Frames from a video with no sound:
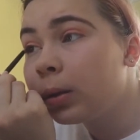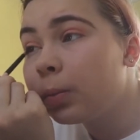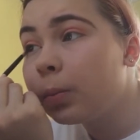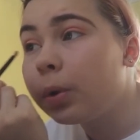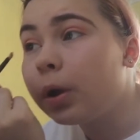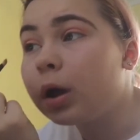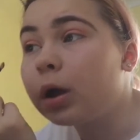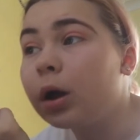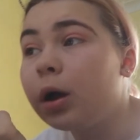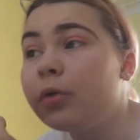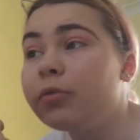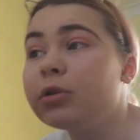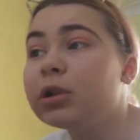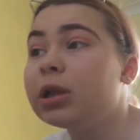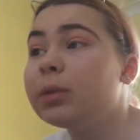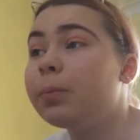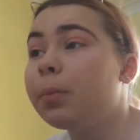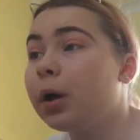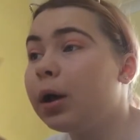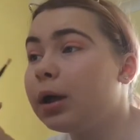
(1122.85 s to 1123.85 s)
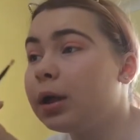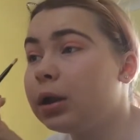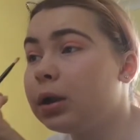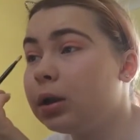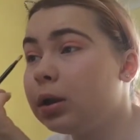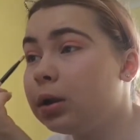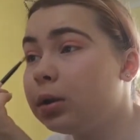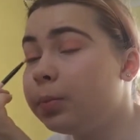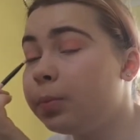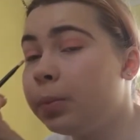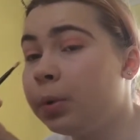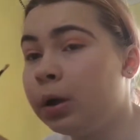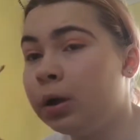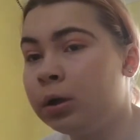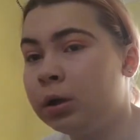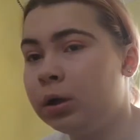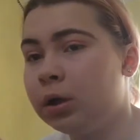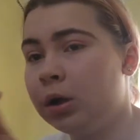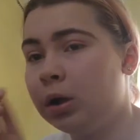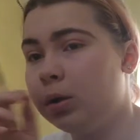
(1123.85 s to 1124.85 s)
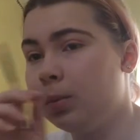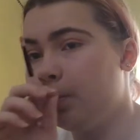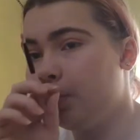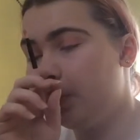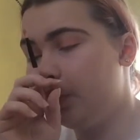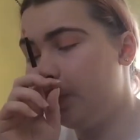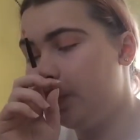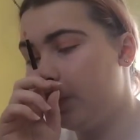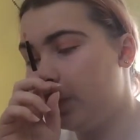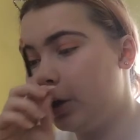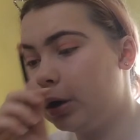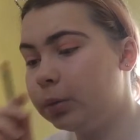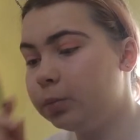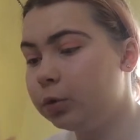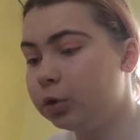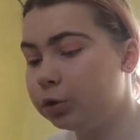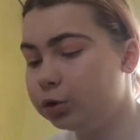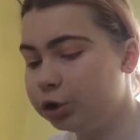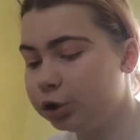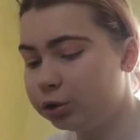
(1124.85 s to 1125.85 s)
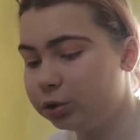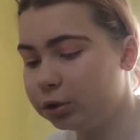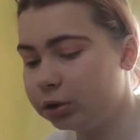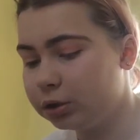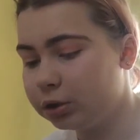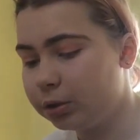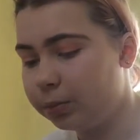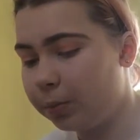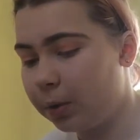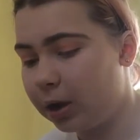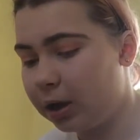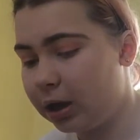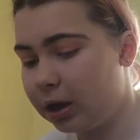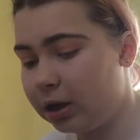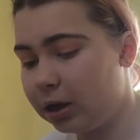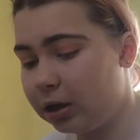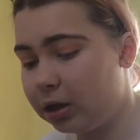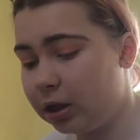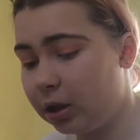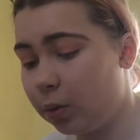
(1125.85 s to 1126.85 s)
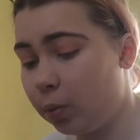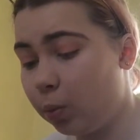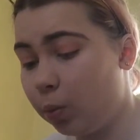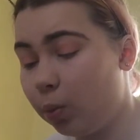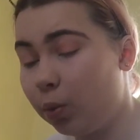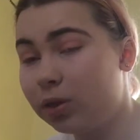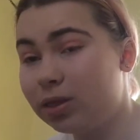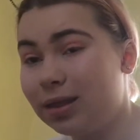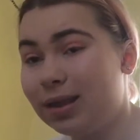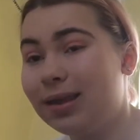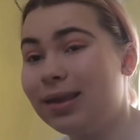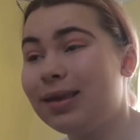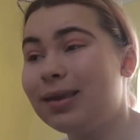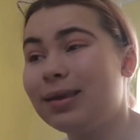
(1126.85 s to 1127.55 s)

but I can't really buy it, but I'm not choosing to buy anything with it